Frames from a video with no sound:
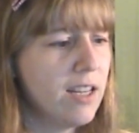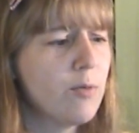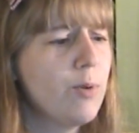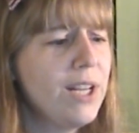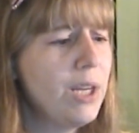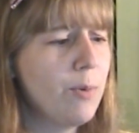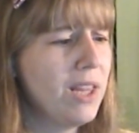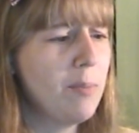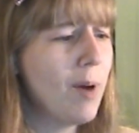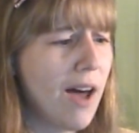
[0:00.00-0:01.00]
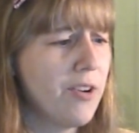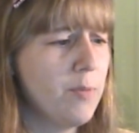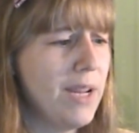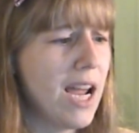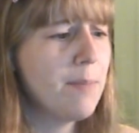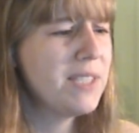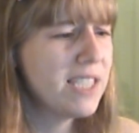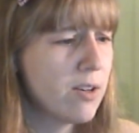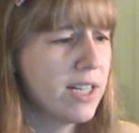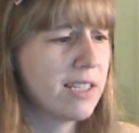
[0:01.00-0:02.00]
It really, really bothered me. I'm
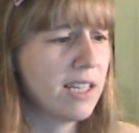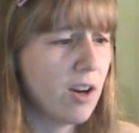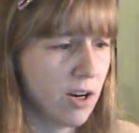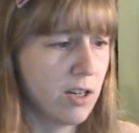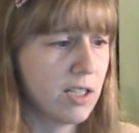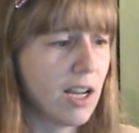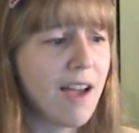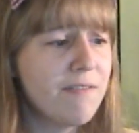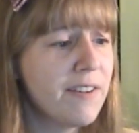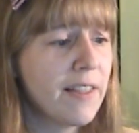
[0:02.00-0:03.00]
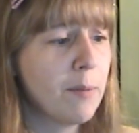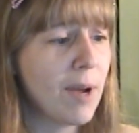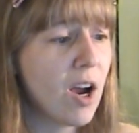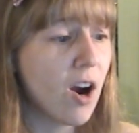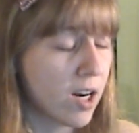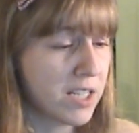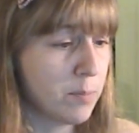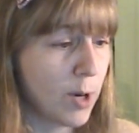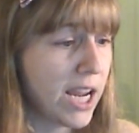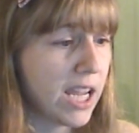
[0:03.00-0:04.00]
seriously hurt. I feel like my heart is
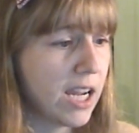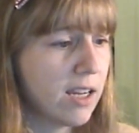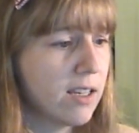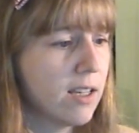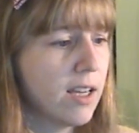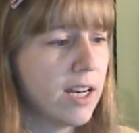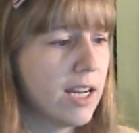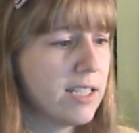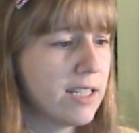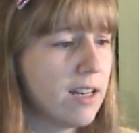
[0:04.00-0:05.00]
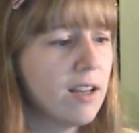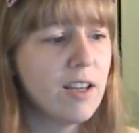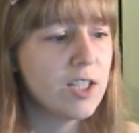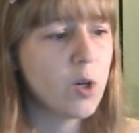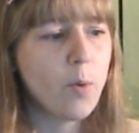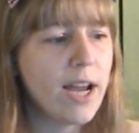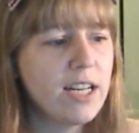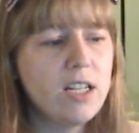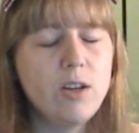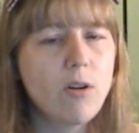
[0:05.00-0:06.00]
breaking. And I said, so why
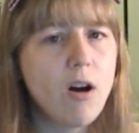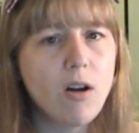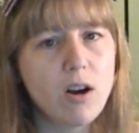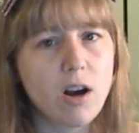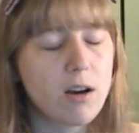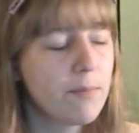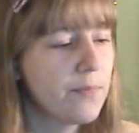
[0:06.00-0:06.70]
didn't you call her?